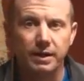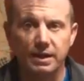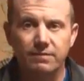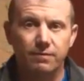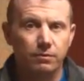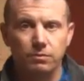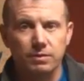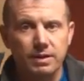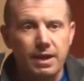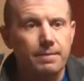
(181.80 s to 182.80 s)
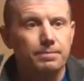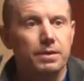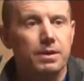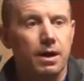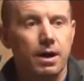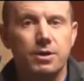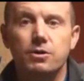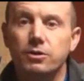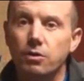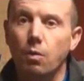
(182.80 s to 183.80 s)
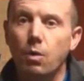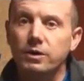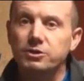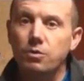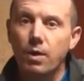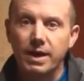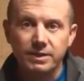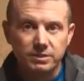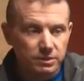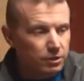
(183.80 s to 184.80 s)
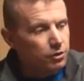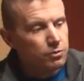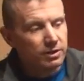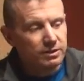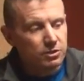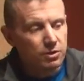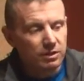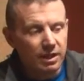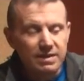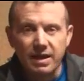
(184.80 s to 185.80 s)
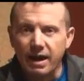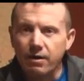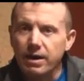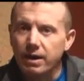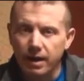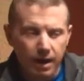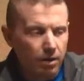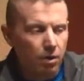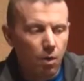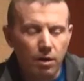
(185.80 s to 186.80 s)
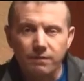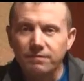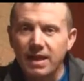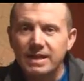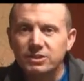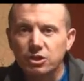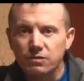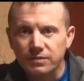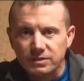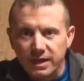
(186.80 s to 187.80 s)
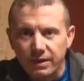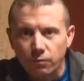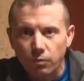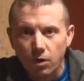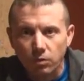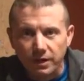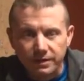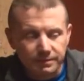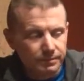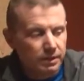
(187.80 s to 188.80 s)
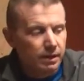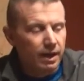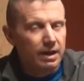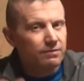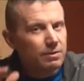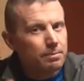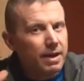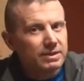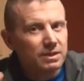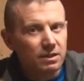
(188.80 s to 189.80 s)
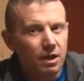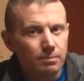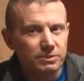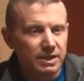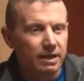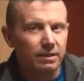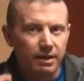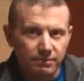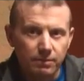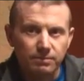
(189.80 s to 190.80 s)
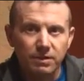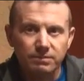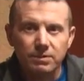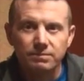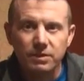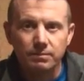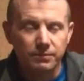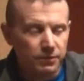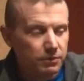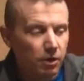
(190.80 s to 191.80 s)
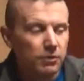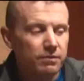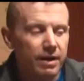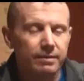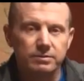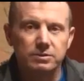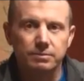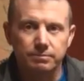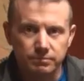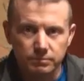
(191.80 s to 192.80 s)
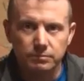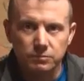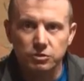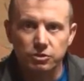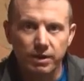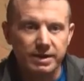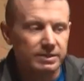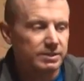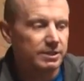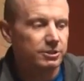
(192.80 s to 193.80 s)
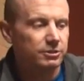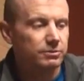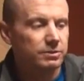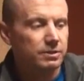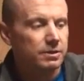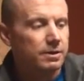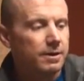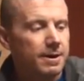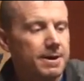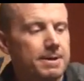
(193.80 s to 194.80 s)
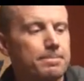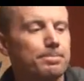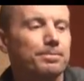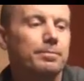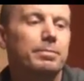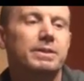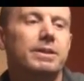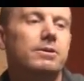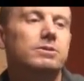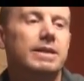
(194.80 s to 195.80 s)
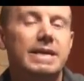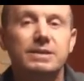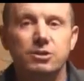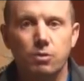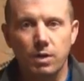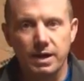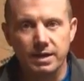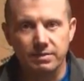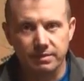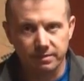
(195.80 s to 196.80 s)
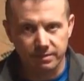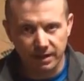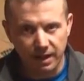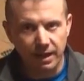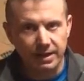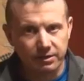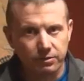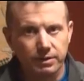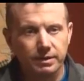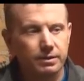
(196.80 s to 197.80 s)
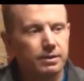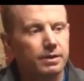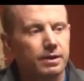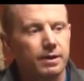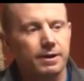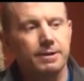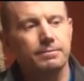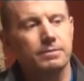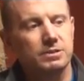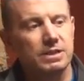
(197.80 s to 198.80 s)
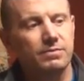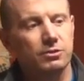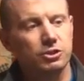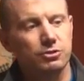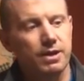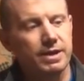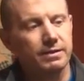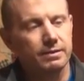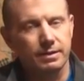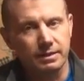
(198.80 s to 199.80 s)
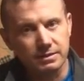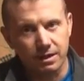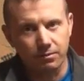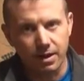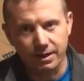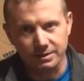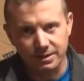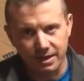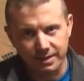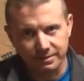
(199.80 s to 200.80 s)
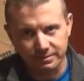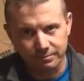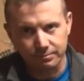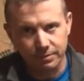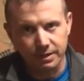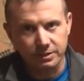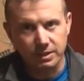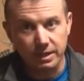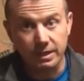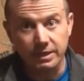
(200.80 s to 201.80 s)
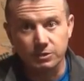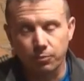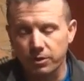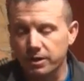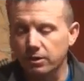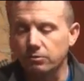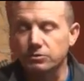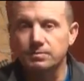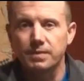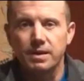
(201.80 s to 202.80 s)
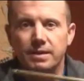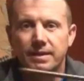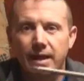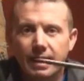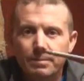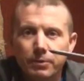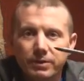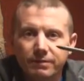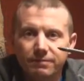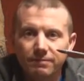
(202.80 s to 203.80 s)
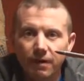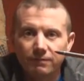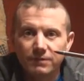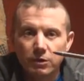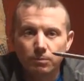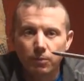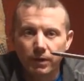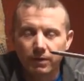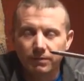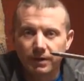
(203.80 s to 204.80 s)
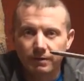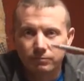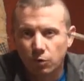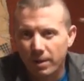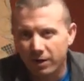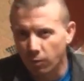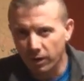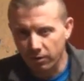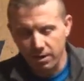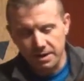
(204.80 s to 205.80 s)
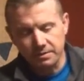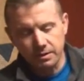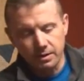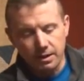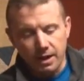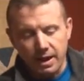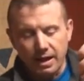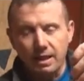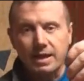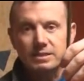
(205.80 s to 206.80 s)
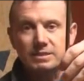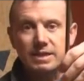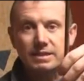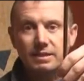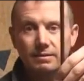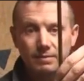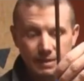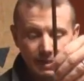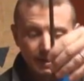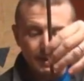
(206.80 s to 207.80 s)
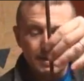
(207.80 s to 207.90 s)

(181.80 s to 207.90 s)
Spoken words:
on any further than that. You can do it one of two ways. You can lay the arrow on a flat surface and roll it, and if it makes a lump sound like flump, flump, flump, flump, you know you've got some straightness issues. But there's an easier way that I like doing, see if they're straight, and it's not rocket science, but it'll get you pretty close. Now I like putting a feel point on there, no matter what grain, and I like setting the